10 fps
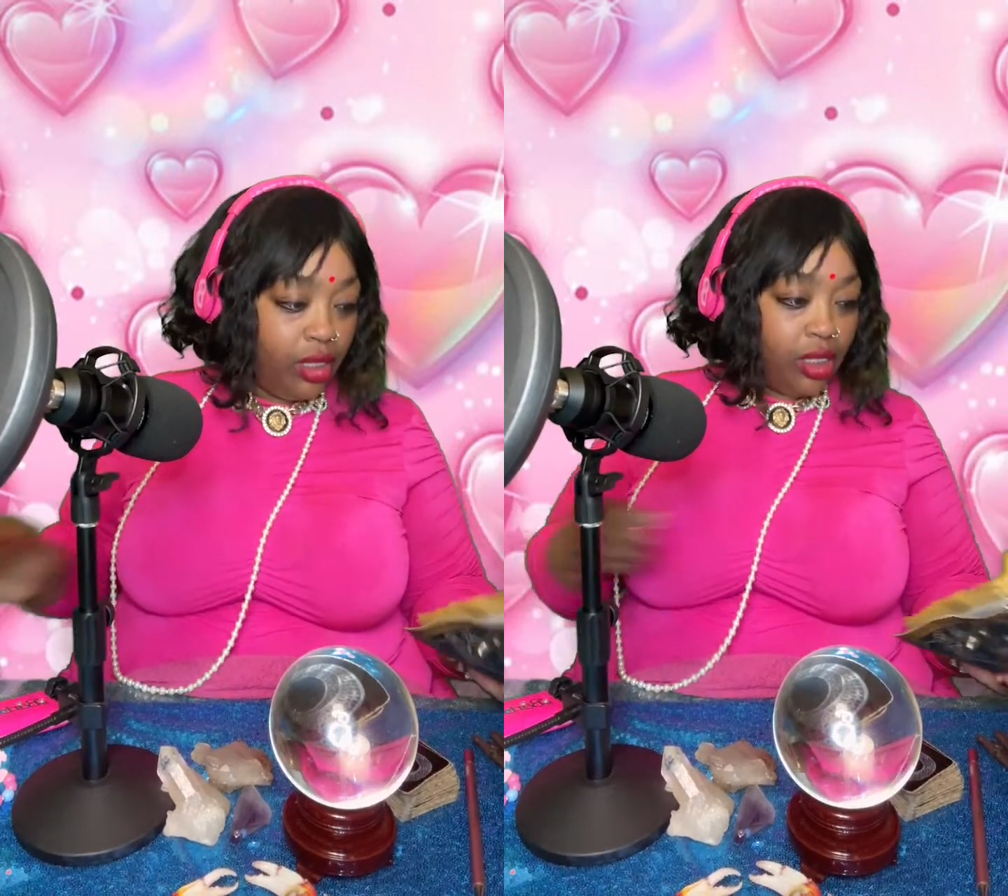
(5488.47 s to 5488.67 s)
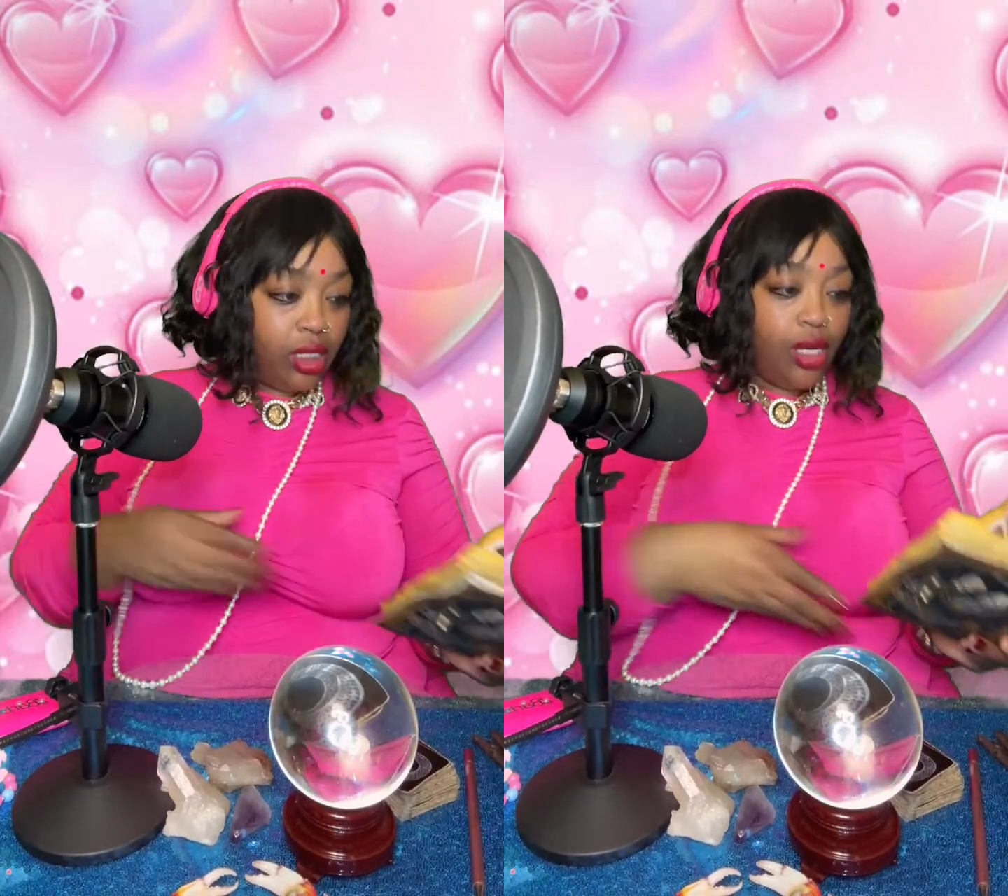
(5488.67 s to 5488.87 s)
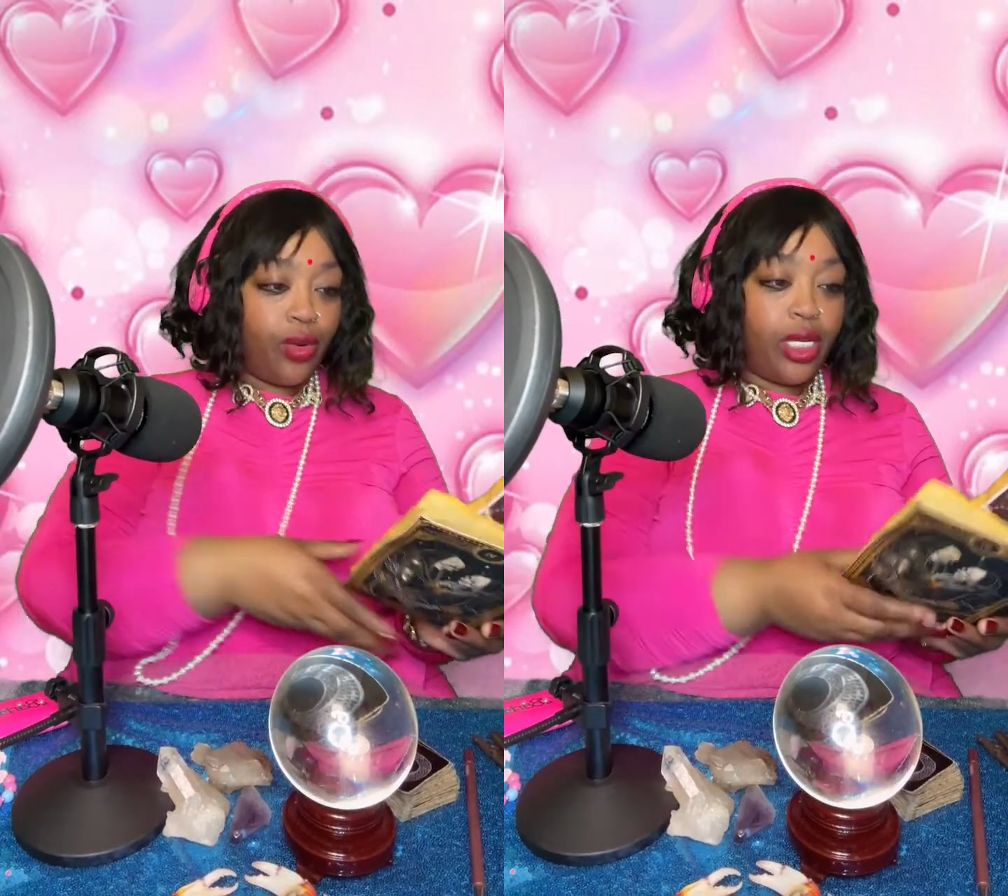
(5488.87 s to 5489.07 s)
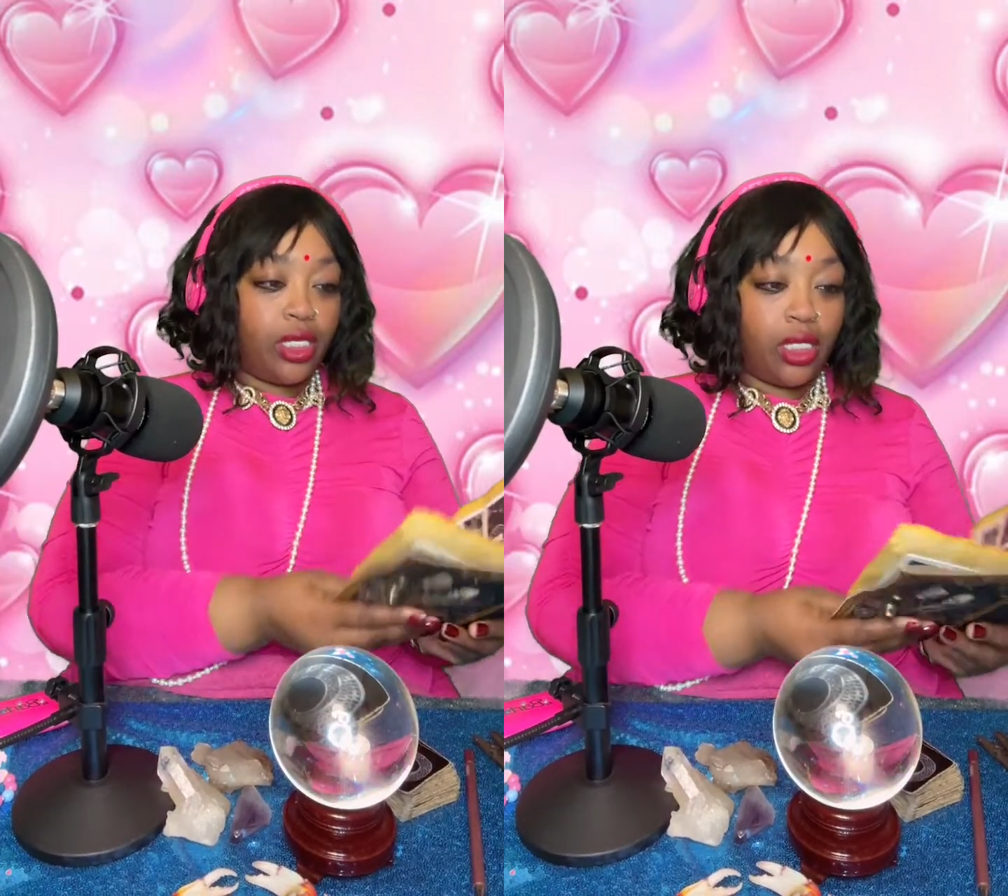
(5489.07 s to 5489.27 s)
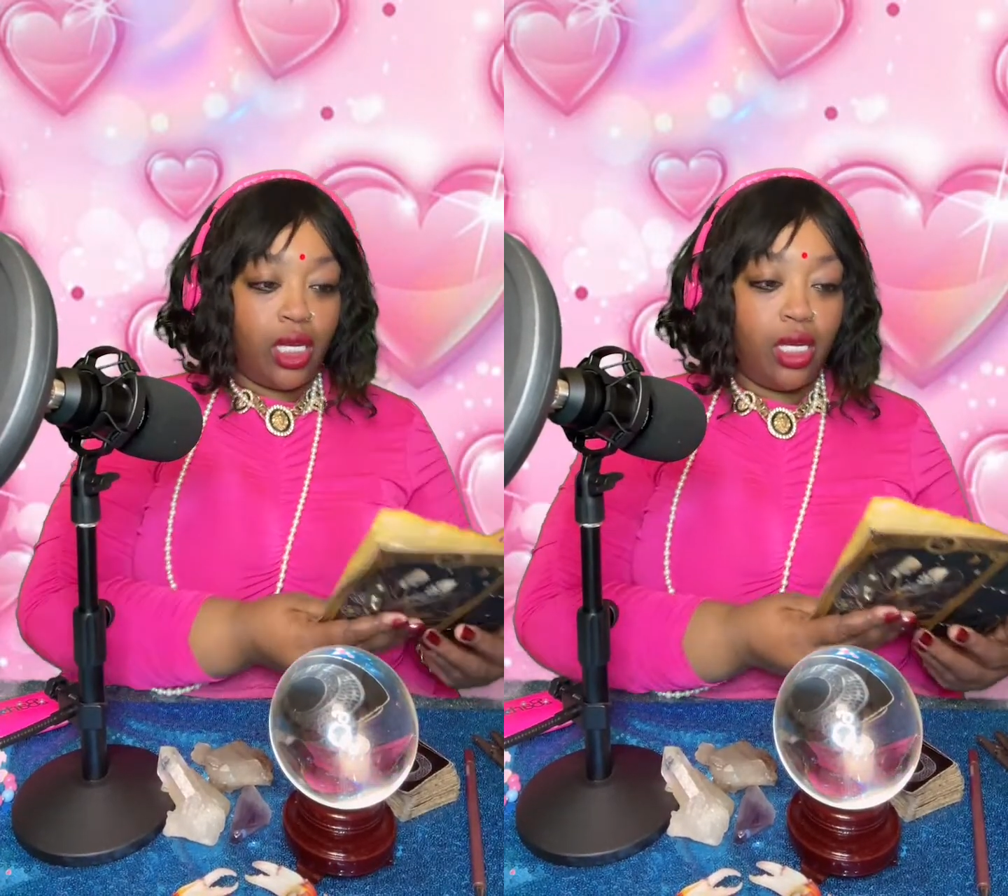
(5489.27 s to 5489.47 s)

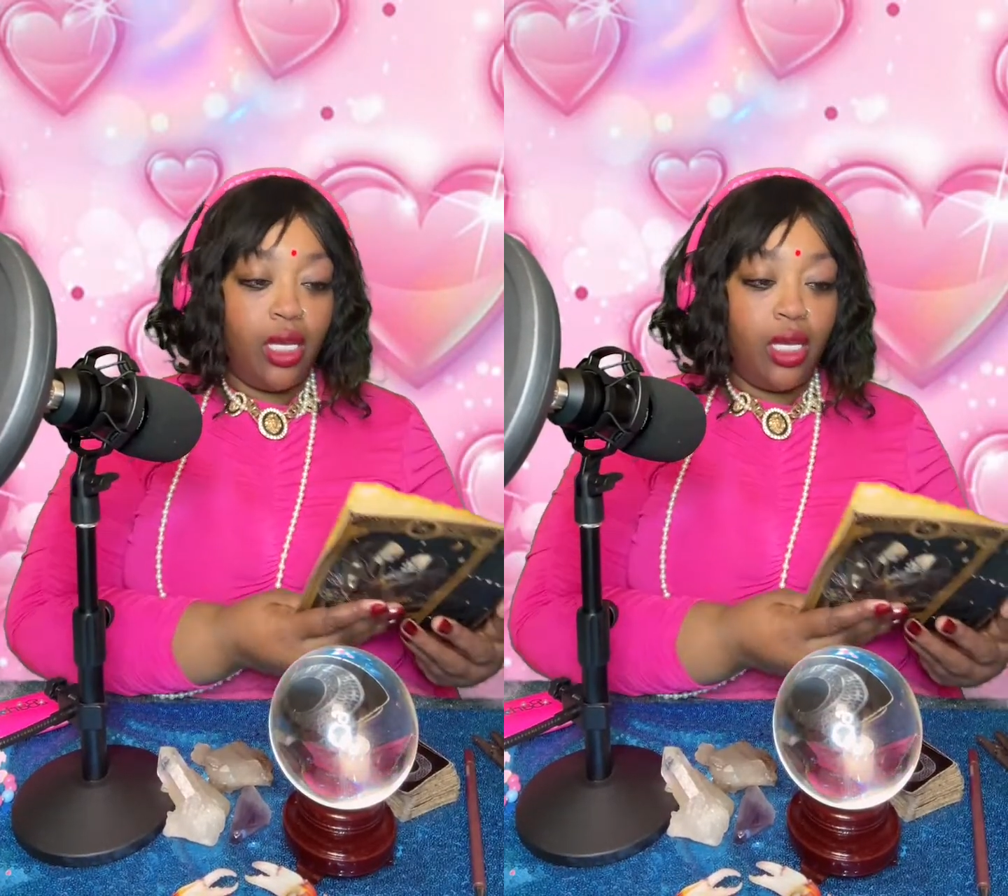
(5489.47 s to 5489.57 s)
Seriously.